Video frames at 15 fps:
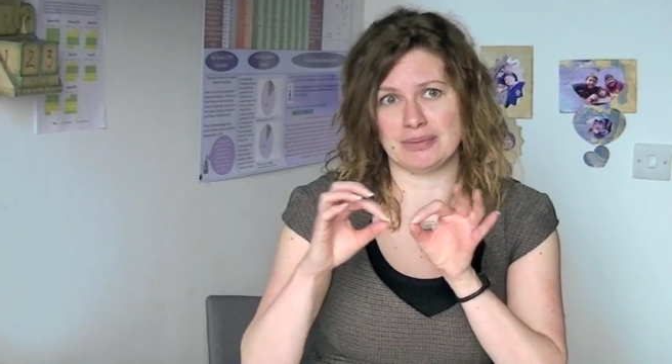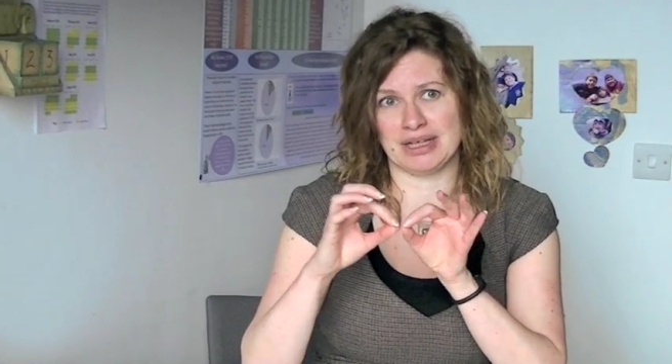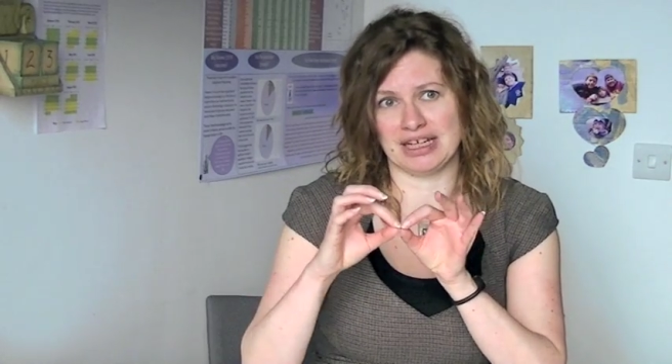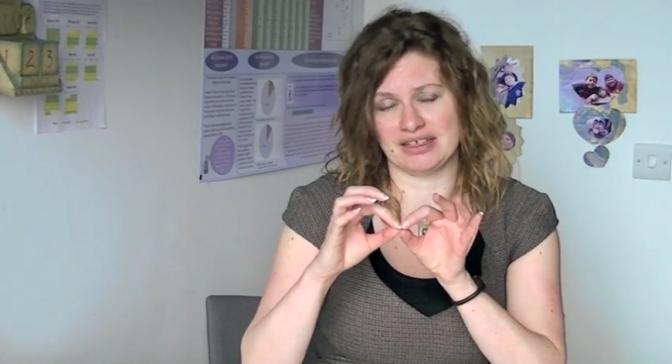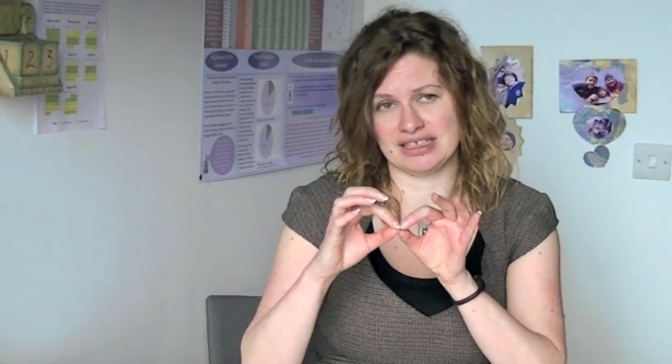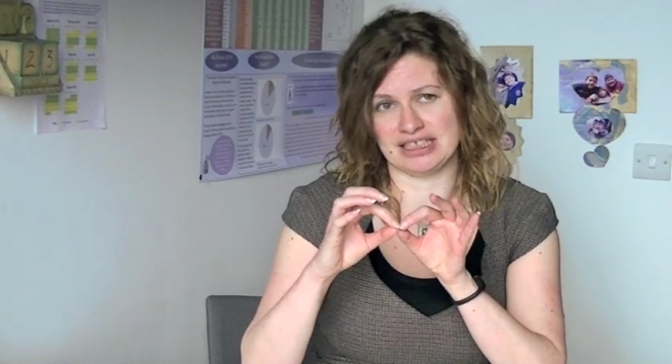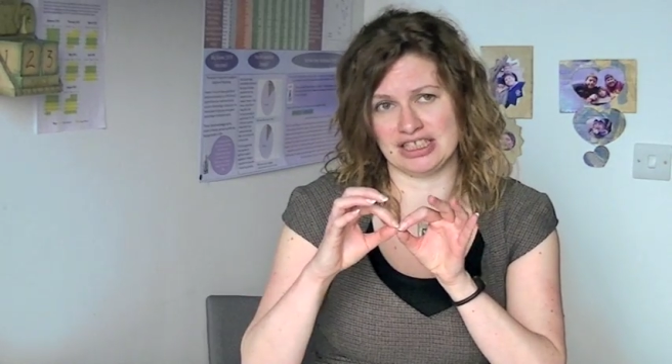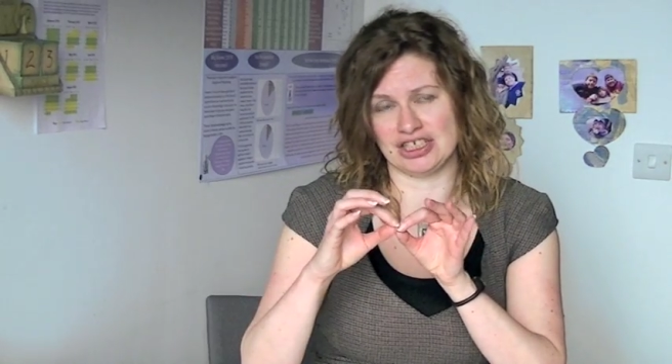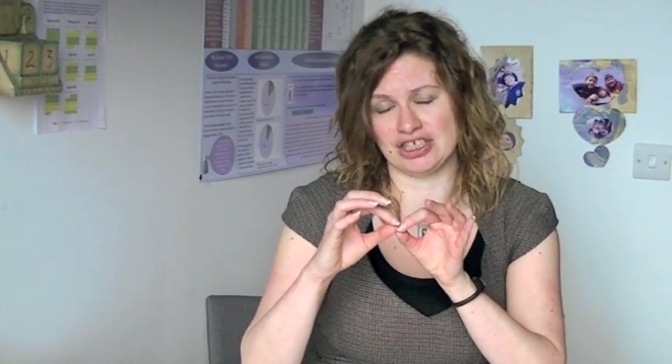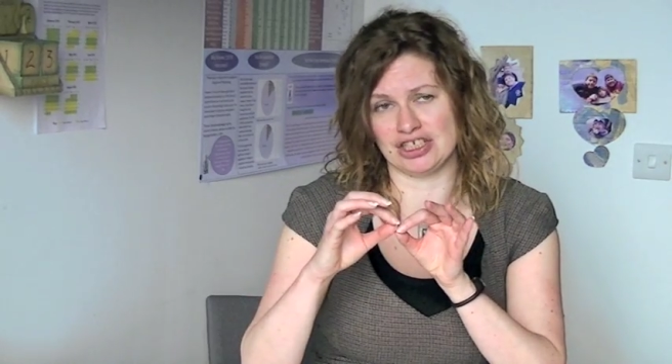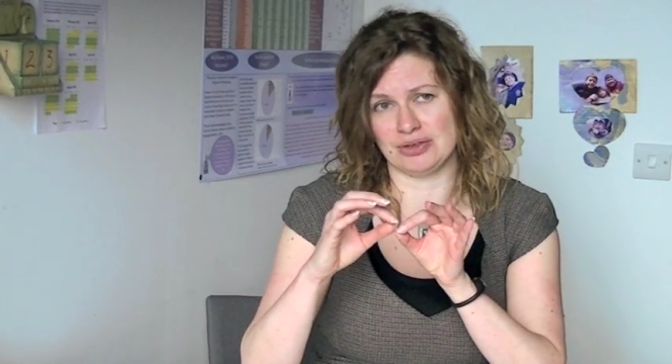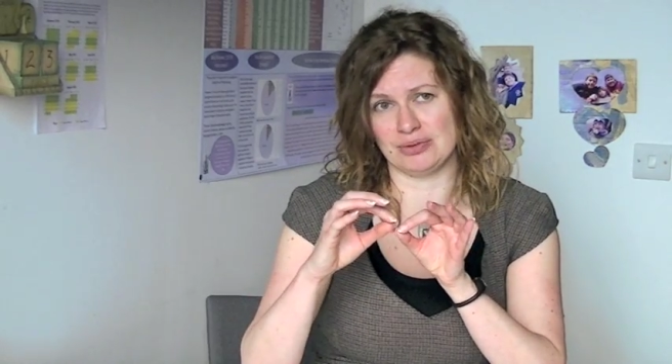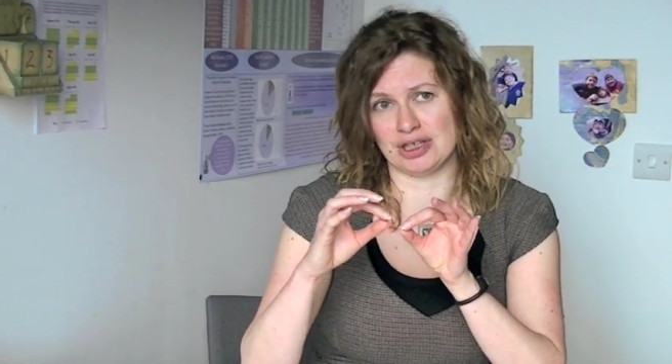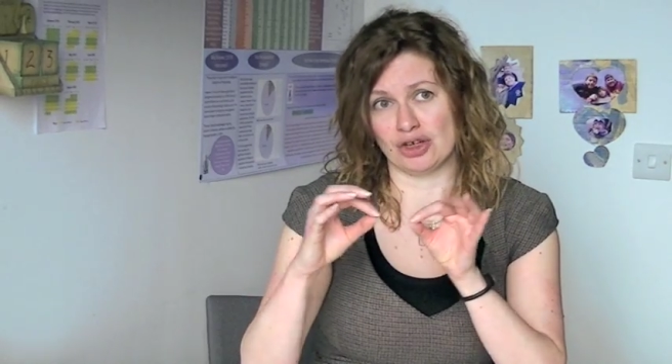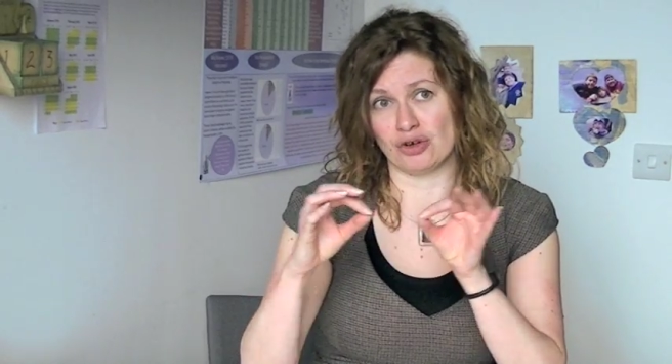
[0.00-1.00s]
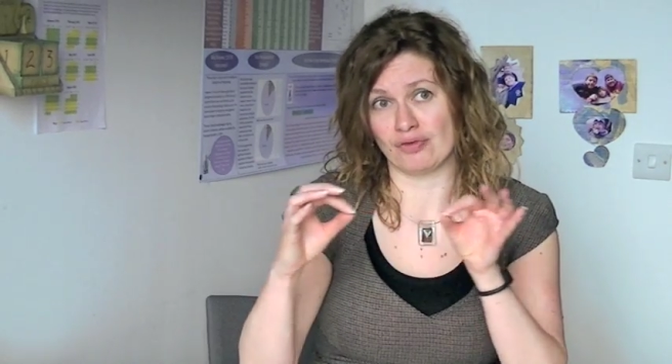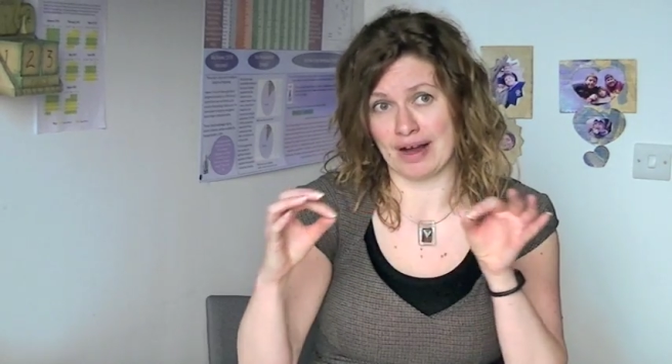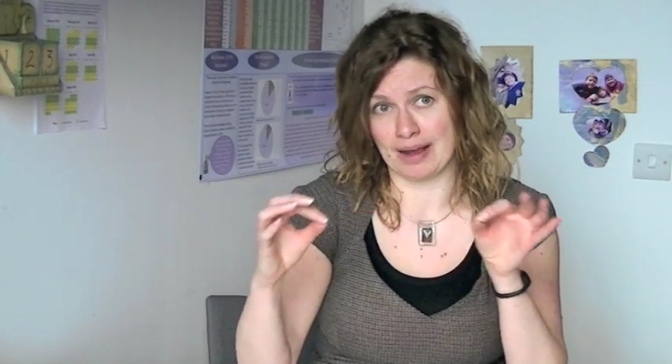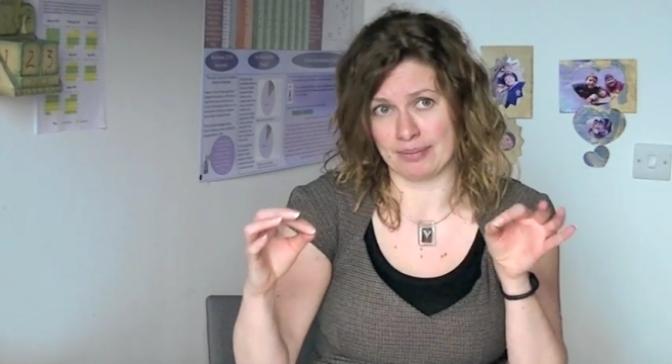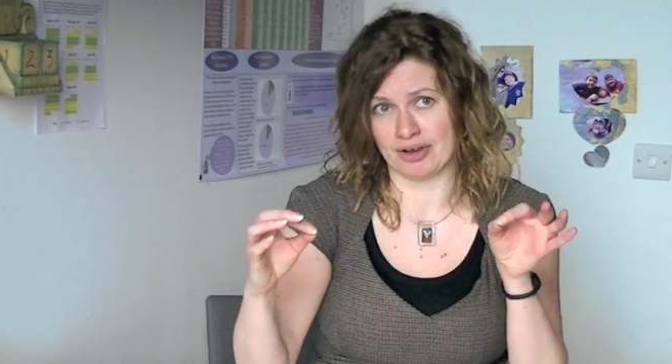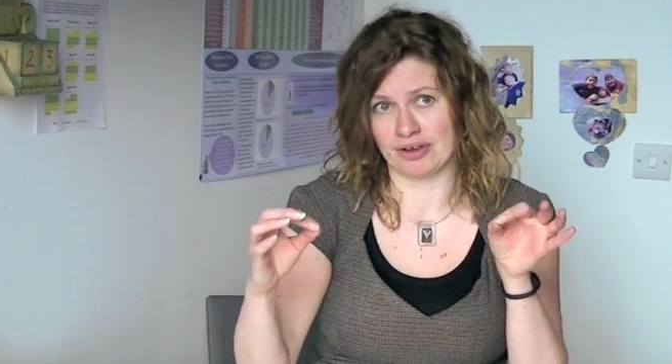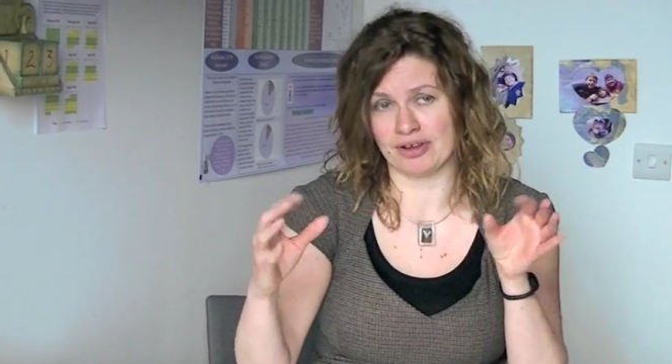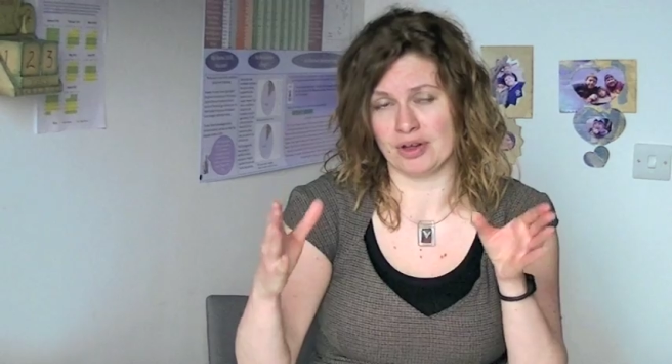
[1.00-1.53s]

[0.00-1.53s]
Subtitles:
because it's to do with the grammar,